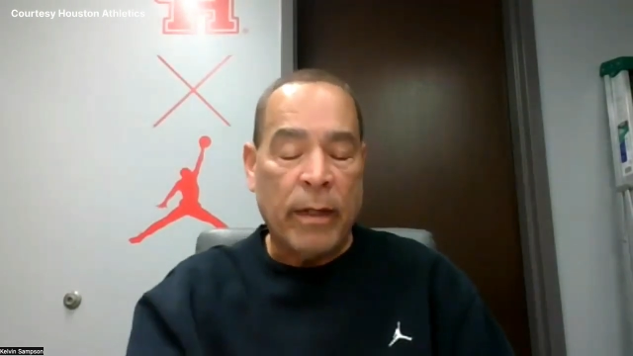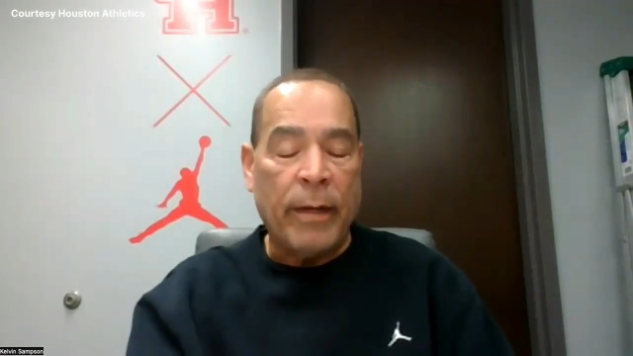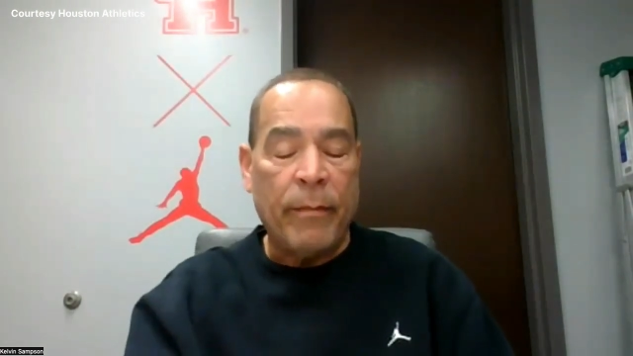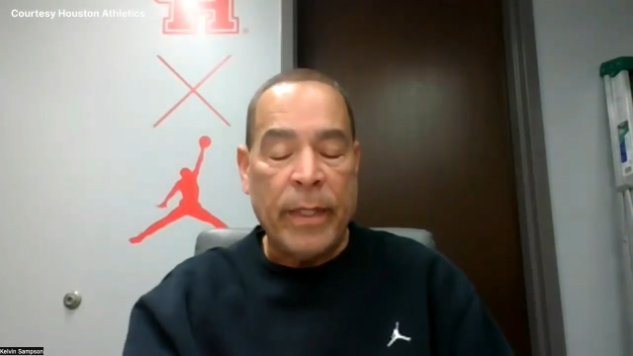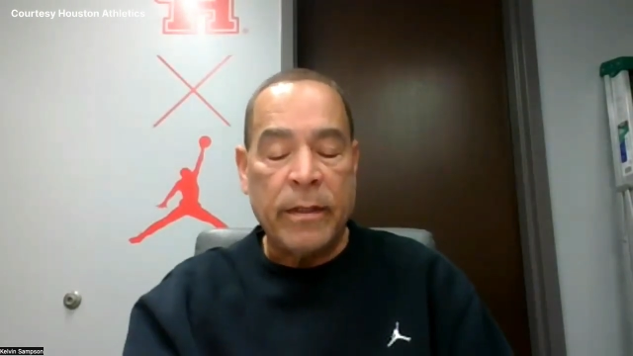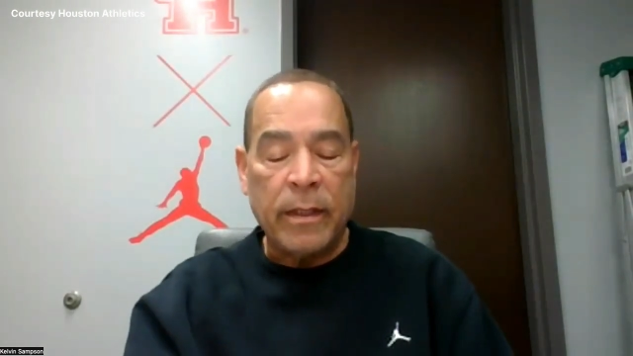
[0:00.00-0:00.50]

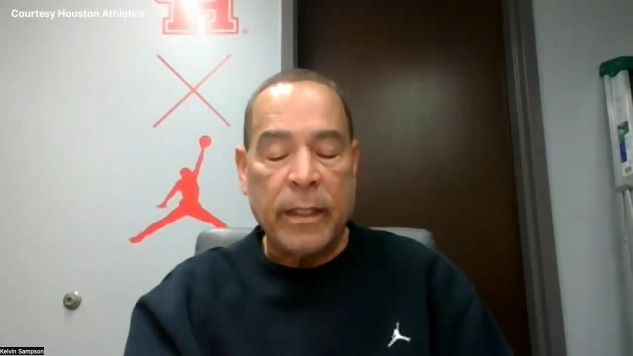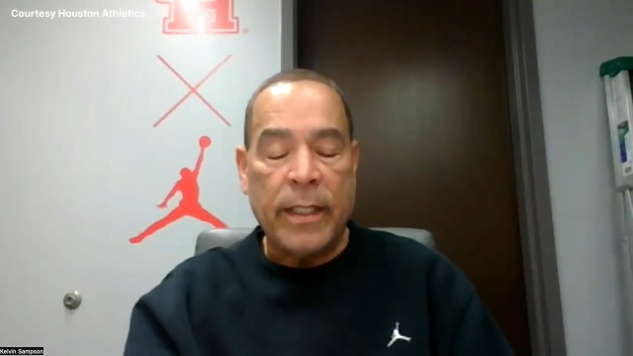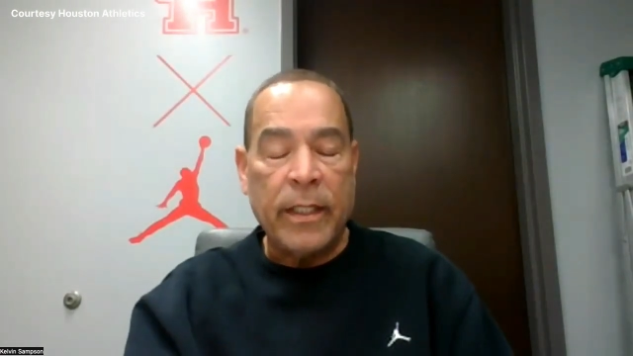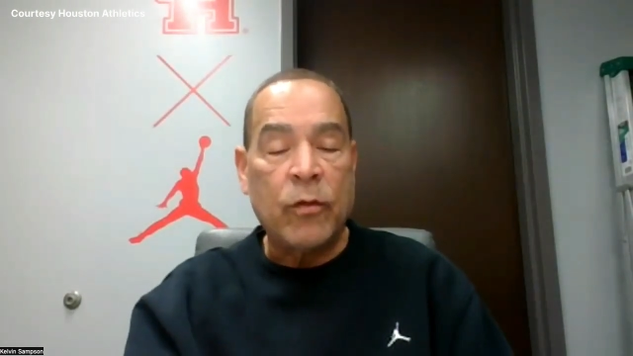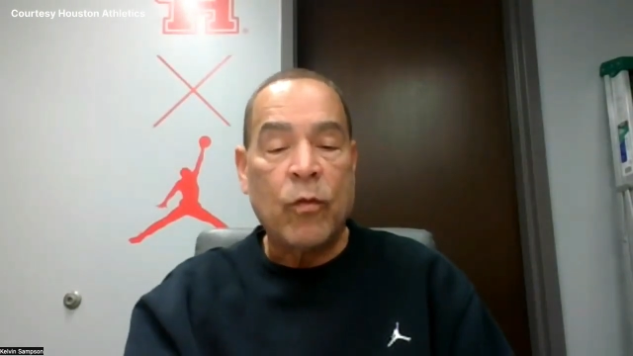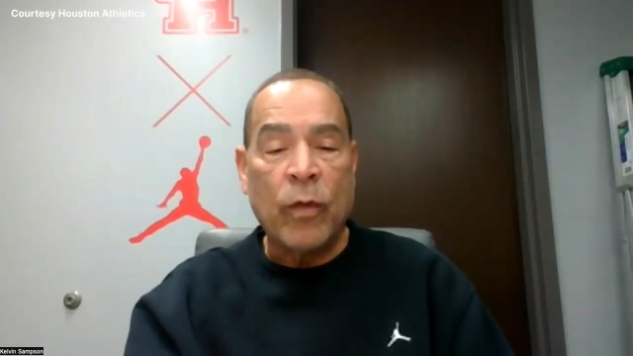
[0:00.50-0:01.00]
that means that
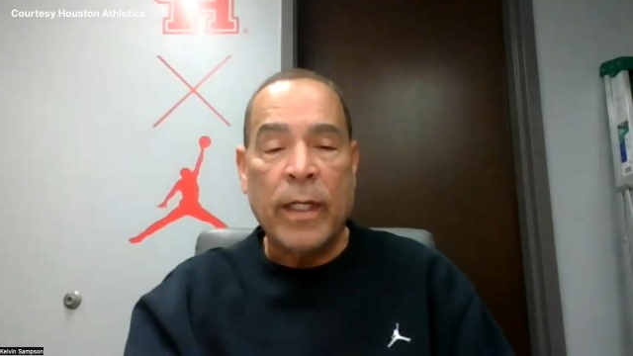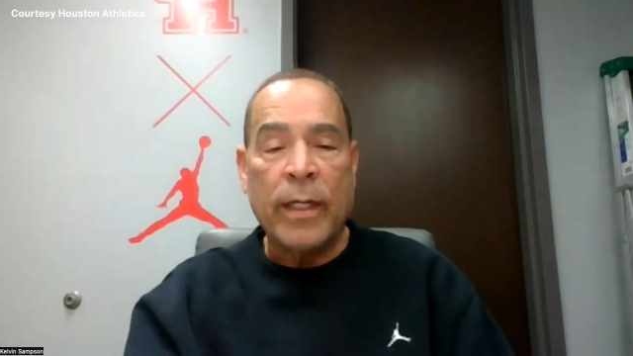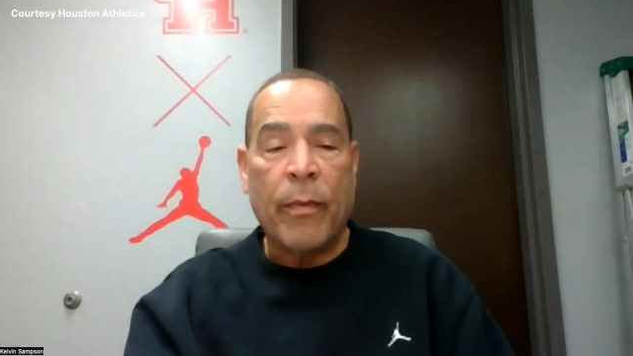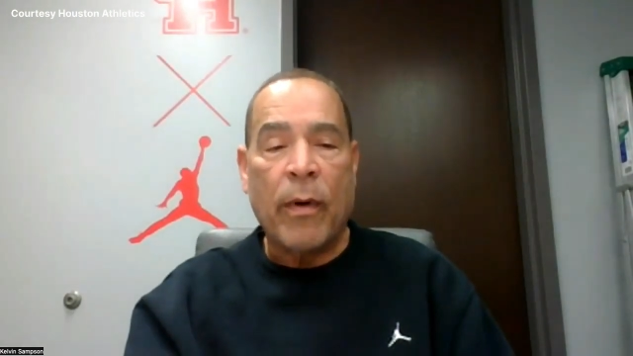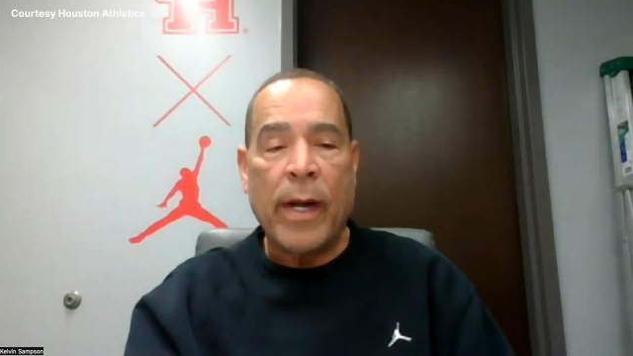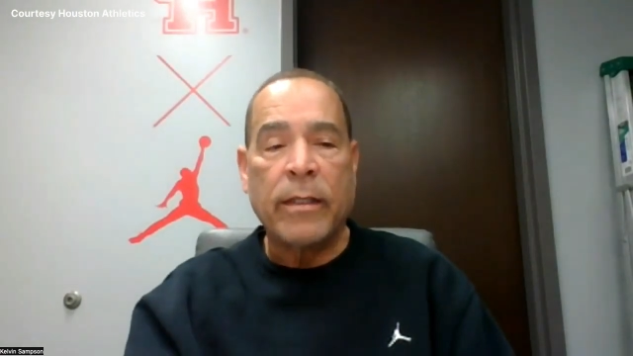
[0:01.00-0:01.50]
he's really
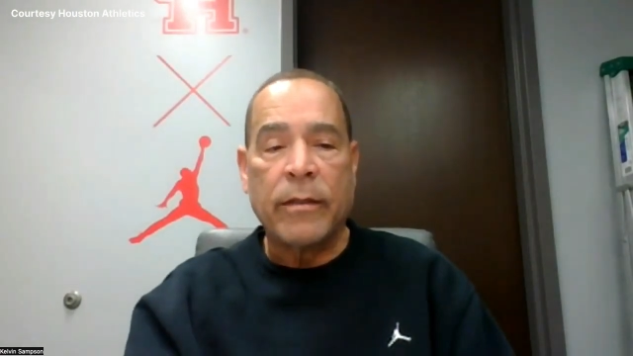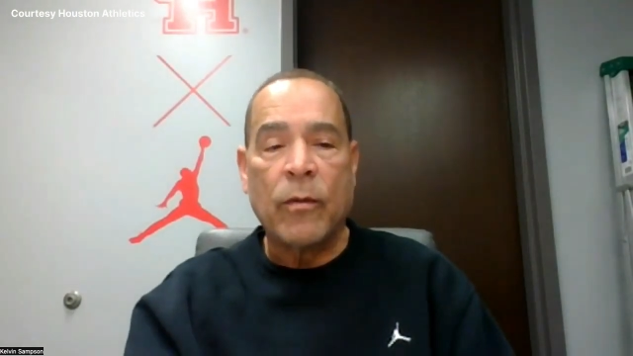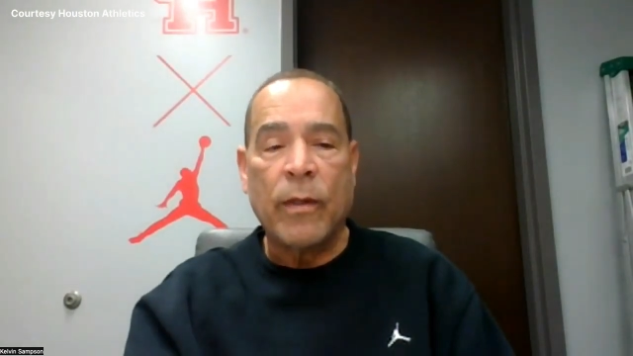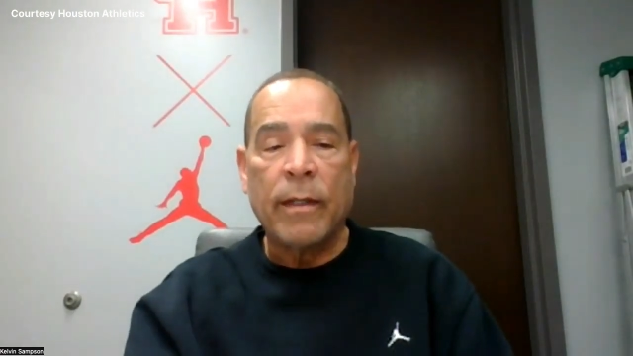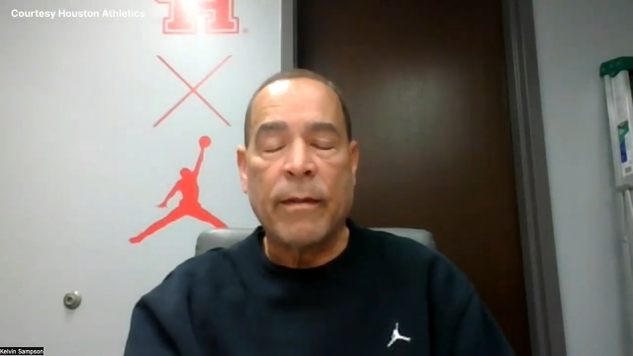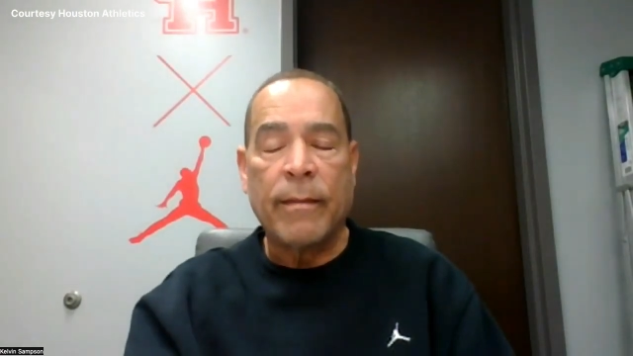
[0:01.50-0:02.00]

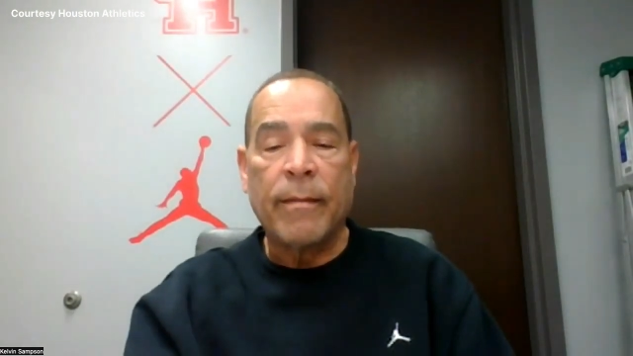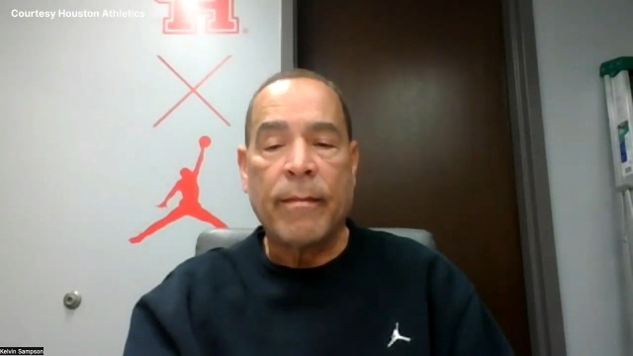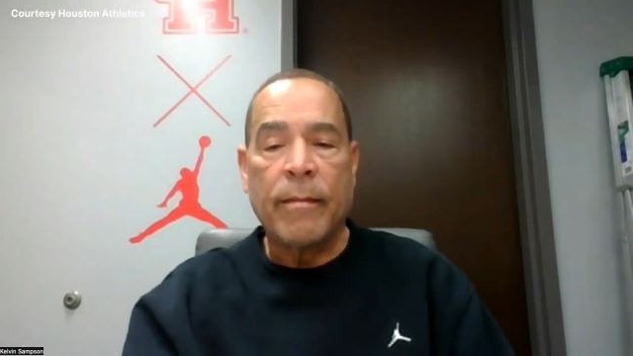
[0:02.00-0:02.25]
practiced well.